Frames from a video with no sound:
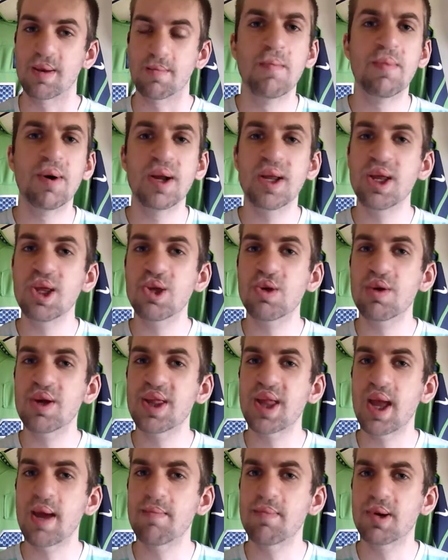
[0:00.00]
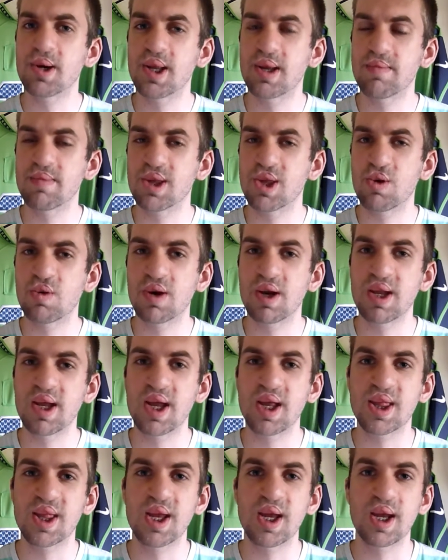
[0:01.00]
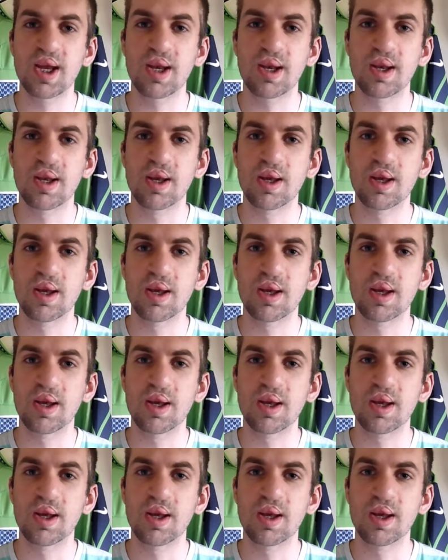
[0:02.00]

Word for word: but injuries hampered him in 2018,